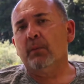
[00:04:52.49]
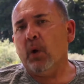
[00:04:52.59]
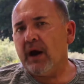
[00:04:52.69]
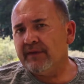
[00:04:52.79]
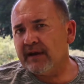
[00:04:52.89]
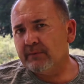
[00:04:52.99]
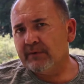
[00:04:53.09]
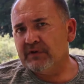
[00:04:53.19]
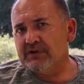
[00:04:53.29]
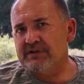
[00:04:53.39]
Why are they
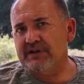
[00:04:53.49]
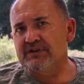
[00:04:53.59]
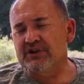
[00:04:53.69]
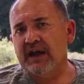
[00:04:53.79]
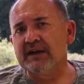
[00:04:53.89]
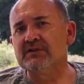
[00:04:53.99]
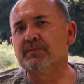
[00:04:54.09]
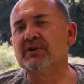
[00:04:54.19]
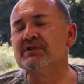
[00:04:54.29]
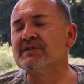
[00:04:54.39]
refusing change?
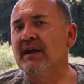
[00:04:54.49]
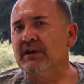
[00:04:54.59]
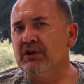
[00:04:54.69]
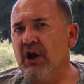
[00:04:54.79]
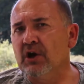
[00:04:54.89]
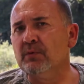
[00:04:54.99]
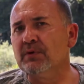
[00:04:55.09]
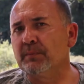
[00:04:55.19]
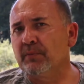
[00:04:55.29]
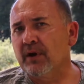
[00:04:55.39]
Because they know
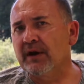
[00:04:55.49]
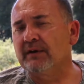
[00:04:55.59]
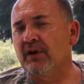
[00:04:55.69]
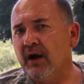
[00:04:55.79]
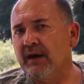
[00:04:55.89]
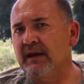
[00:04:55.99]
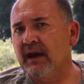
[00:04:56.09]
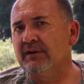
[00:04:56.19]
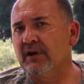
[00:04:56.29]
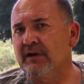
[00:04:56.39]
with the product high
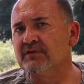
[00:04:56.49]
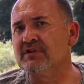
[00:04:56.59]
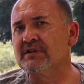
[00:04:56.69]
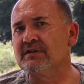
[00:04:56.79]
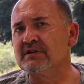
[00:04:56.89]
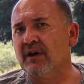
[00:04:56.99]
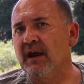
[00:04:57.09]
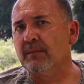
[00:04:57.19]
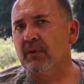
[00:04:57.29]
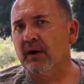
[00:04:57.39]
cane, hydrogen
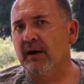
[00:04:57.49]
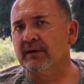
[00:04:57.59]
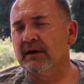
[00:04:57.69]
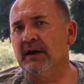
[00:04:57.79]
cyanamide,